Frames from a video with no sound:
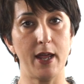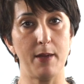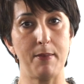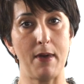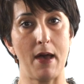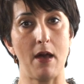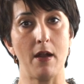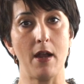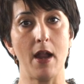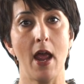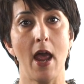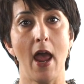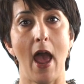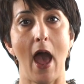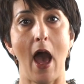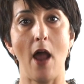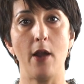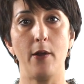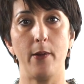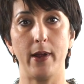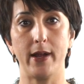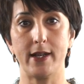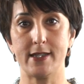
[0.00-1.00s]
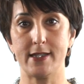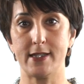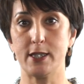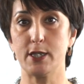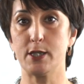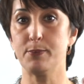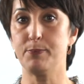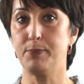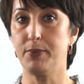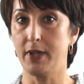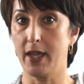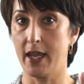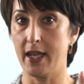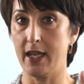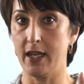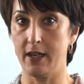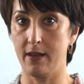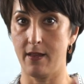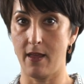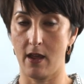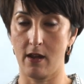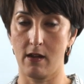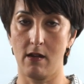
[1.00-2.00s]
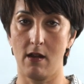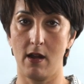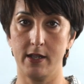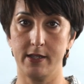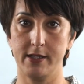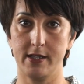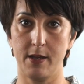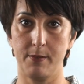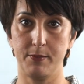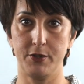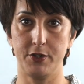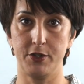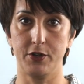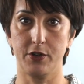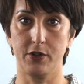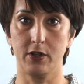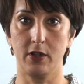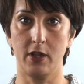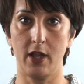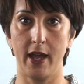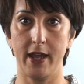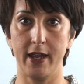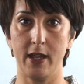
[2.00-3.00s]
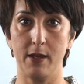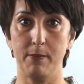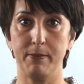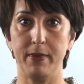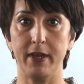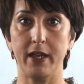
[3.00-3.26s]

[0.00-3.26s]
about how to explain that concept to your client,